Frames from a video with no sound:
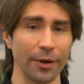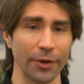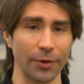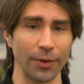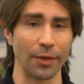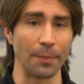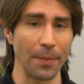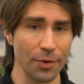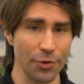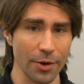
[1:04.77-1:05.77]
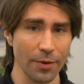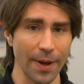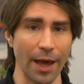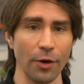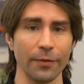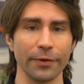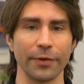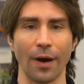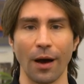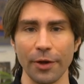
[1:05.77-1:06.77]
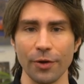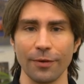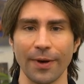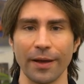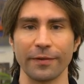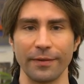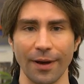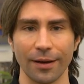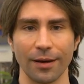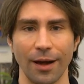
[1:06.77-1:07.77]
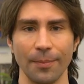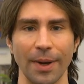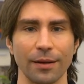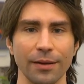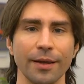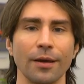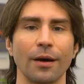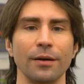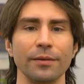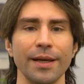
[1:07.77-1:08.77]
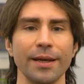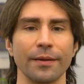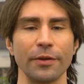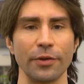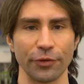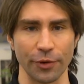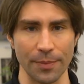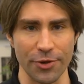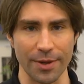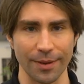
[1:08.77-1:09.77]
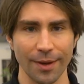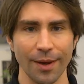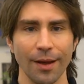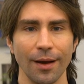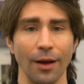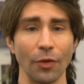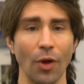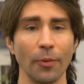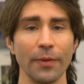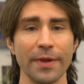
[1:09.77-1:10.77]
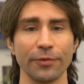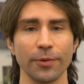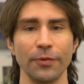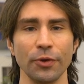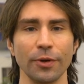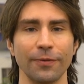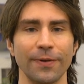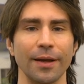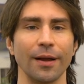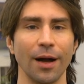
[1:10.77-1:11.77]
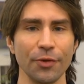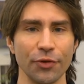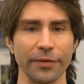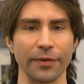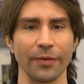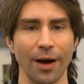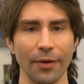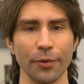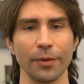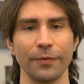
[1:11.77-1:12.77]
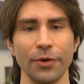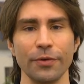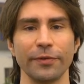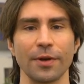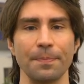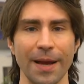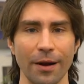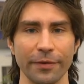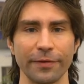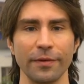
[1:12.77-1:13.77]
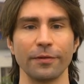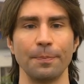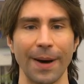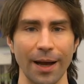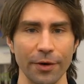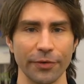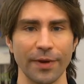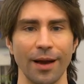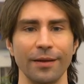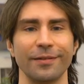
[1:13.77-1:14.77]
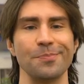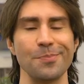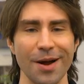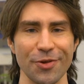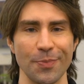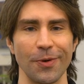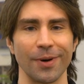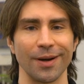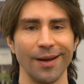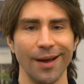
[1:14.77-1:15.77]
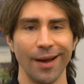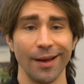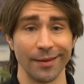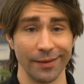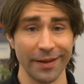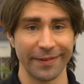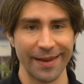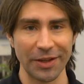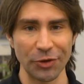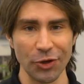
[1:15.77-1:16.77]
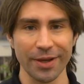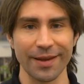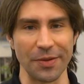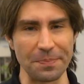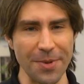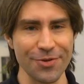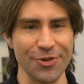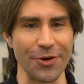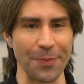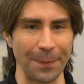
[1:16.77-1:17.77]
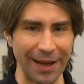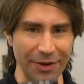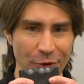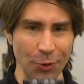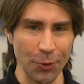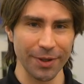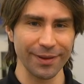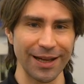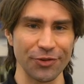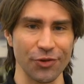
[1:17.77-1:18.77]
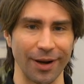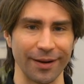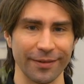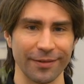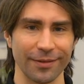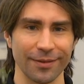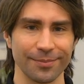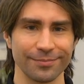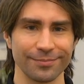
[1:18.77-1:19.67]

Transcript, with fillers: article on the Mojo, head over to audioadvice.com by clicking on our link in the description. Along with this review, you'll find hundreds of other reviews, comparisons, buyer's guides, and much more. Now let's take a look at the Mojo by Chord Electronics.